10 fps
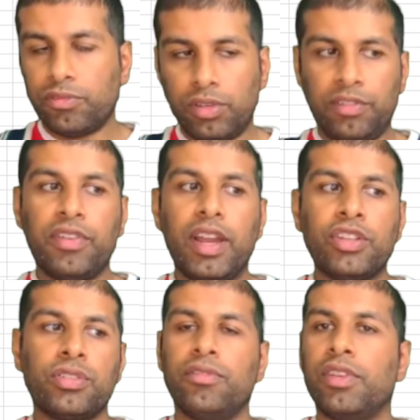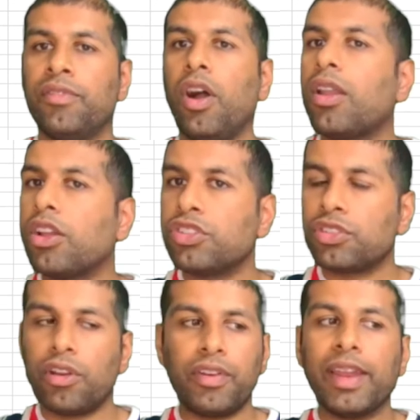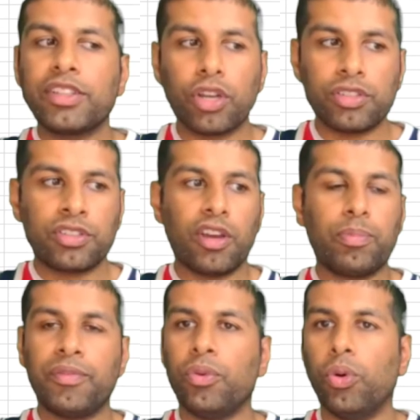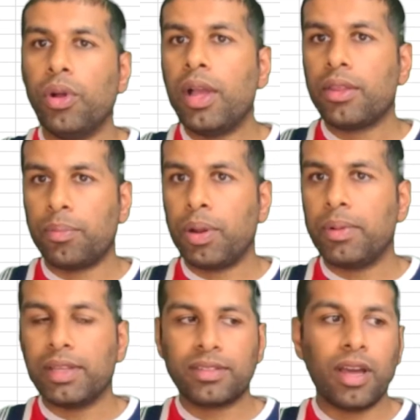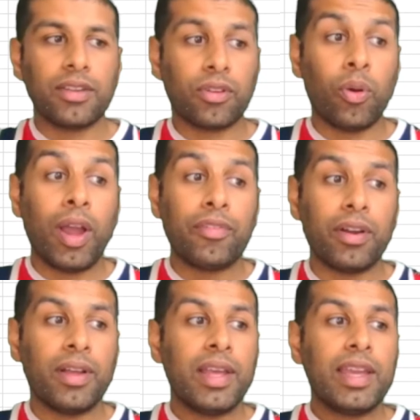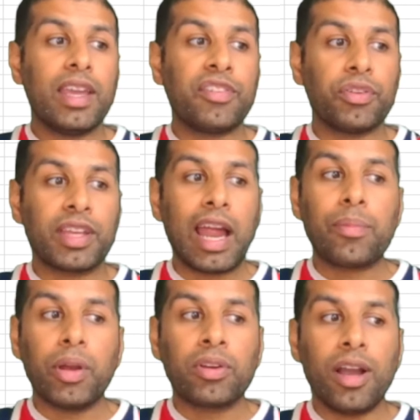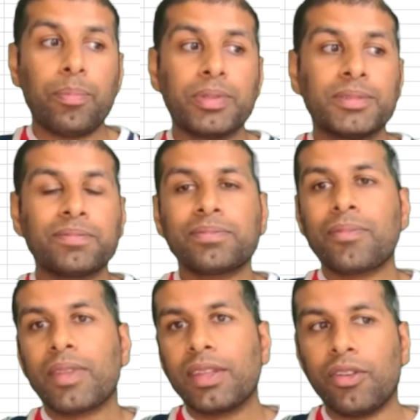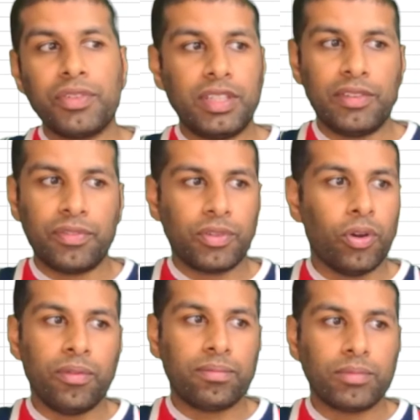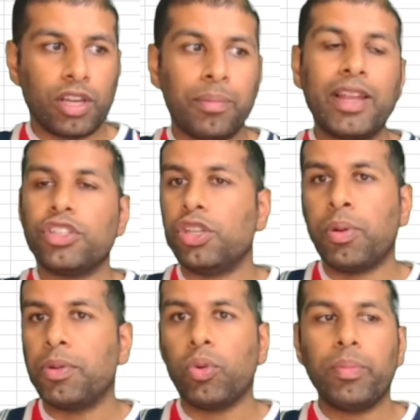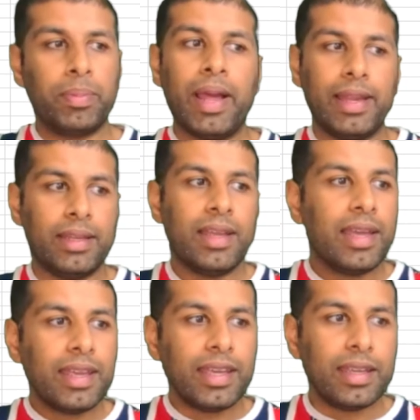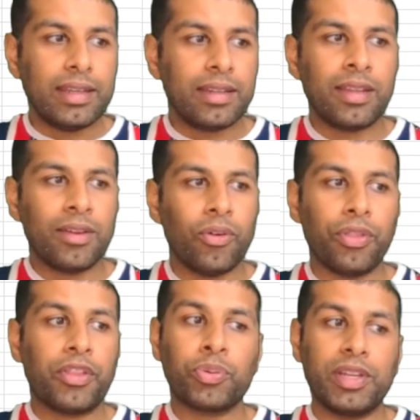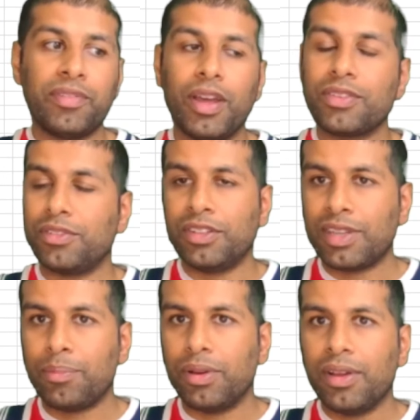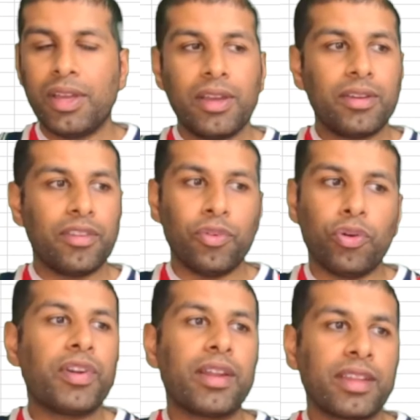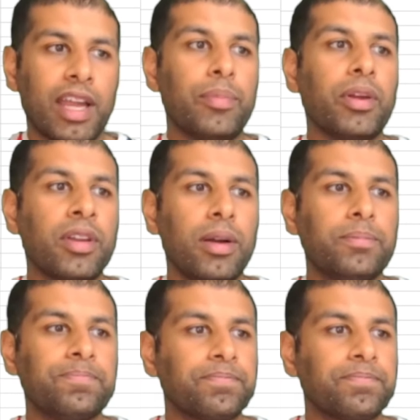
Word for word: refresh and revitalise yourself, re-energise yourself before the Premier League starts. However, if you're in the Carabao Cup, then obviously you've got, I'd imagine you probably won't be playing in on the twenty-first of December in the fourth round of the Carabao Cup.